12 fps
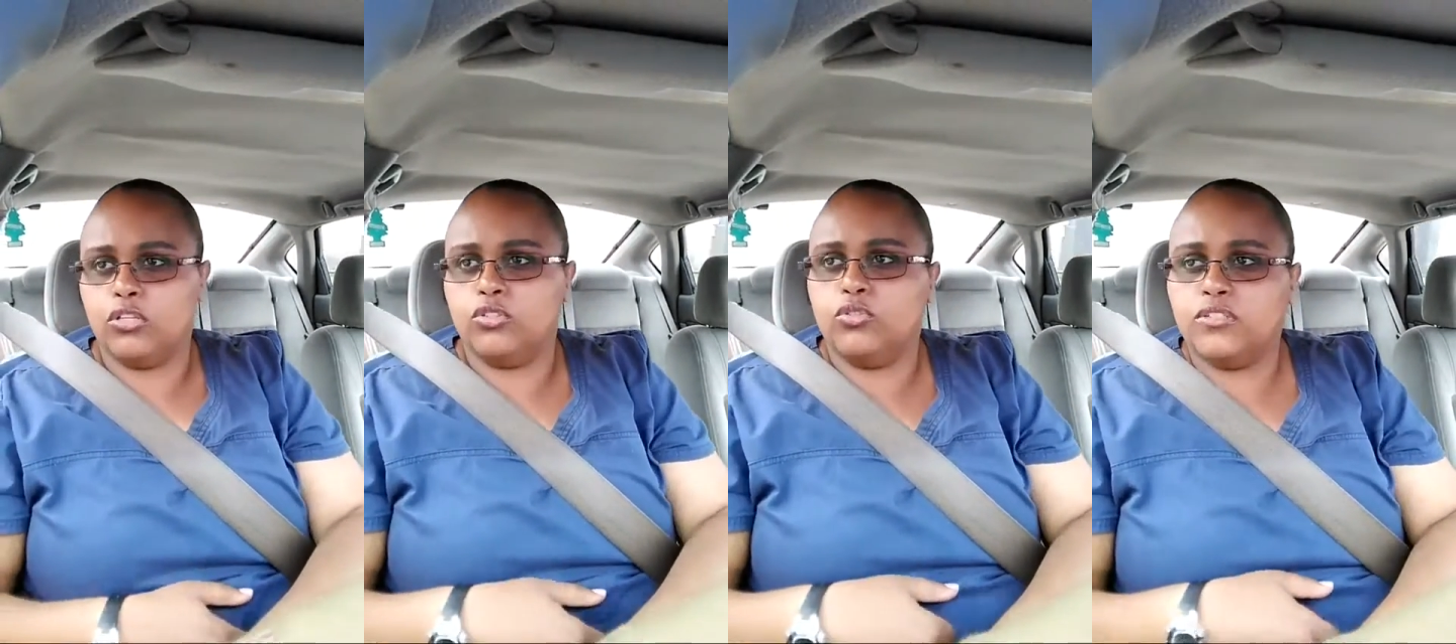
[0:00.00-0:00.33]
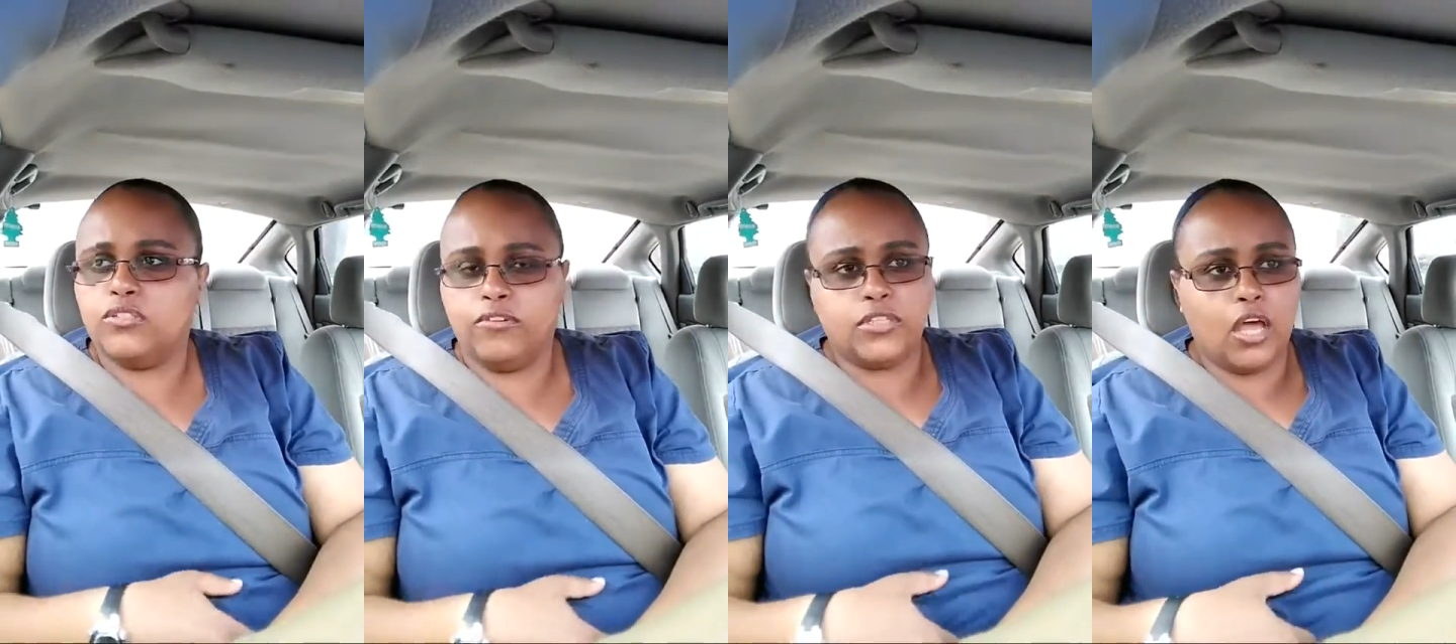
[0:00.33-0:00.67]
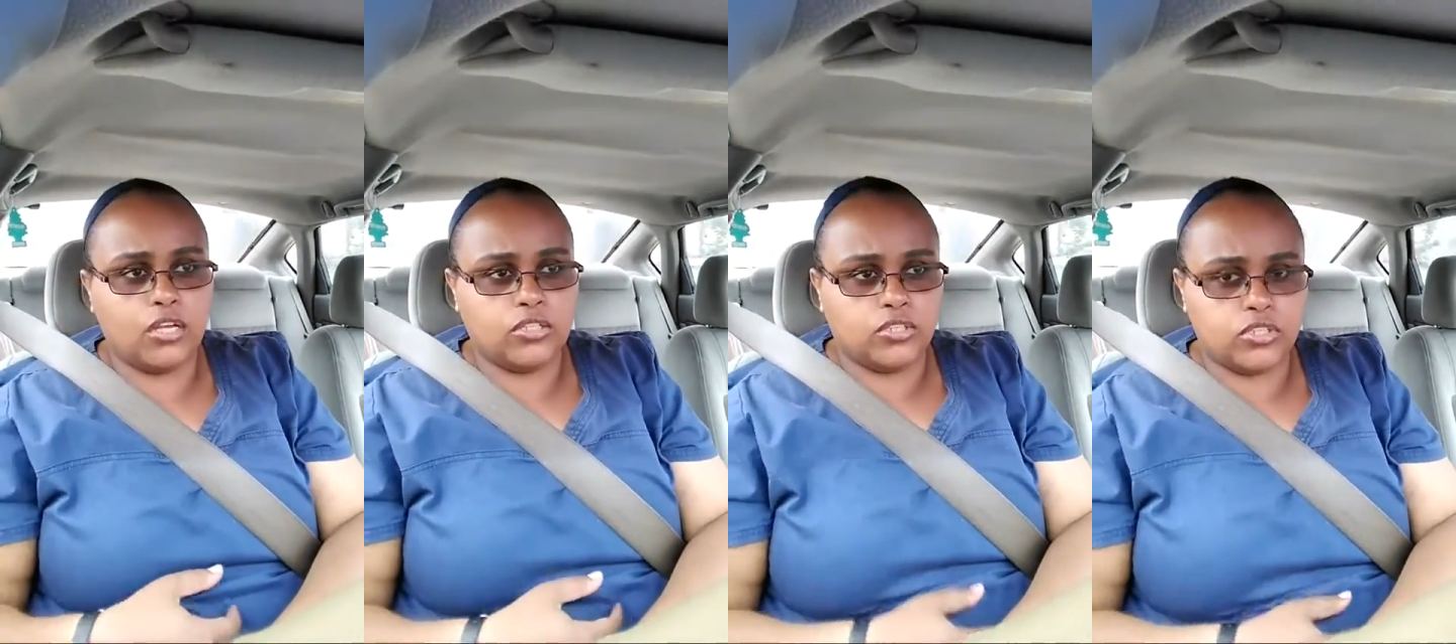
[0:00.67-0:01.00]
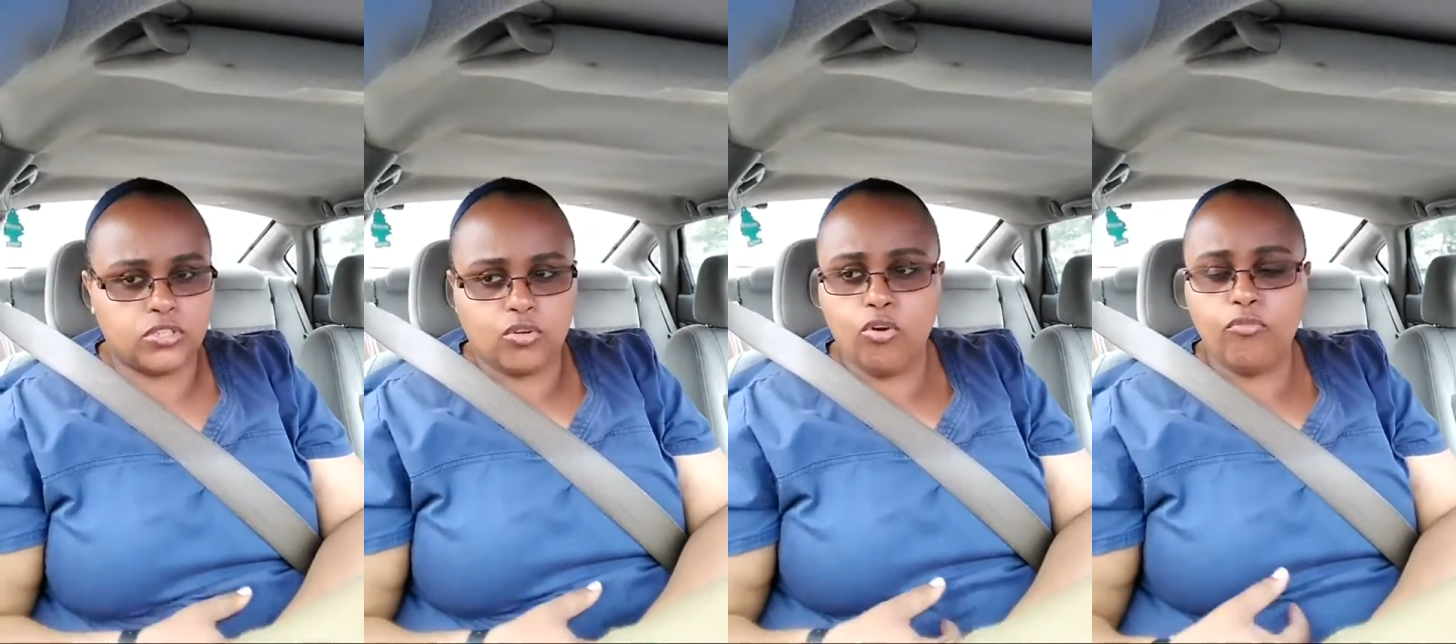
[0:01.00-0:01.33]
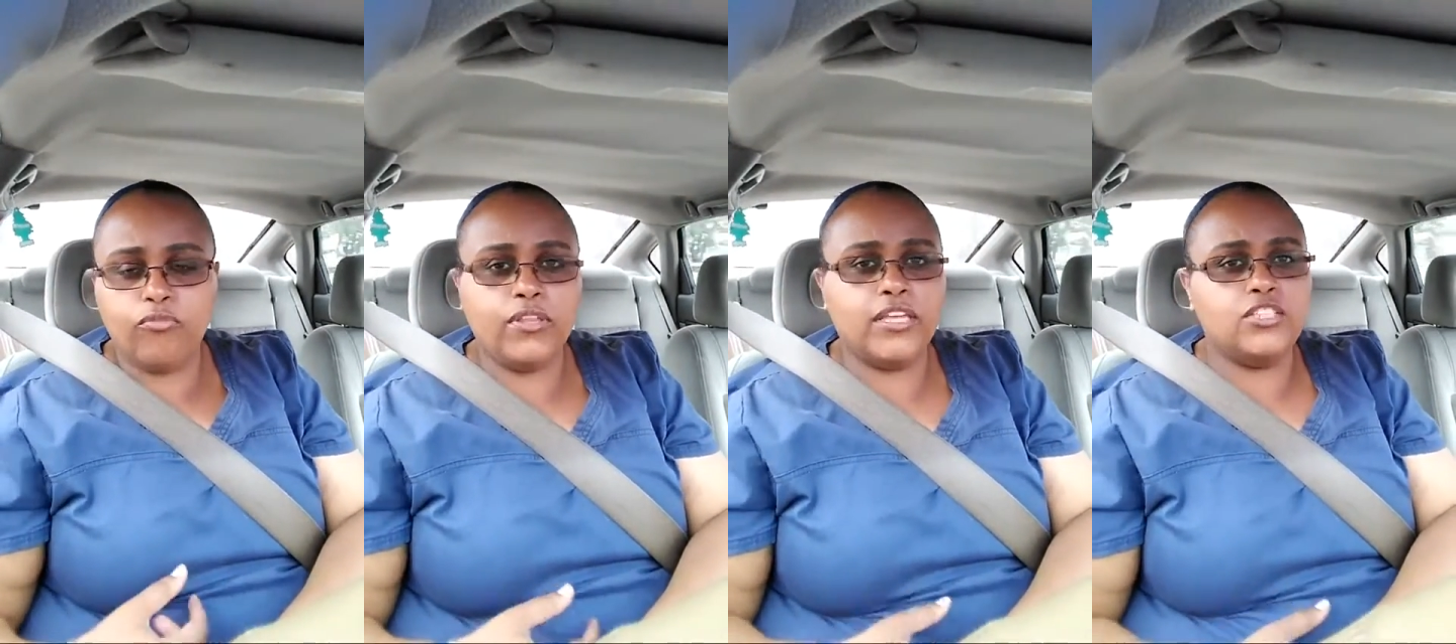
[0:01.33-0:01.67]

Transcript: to different doctors and hopefully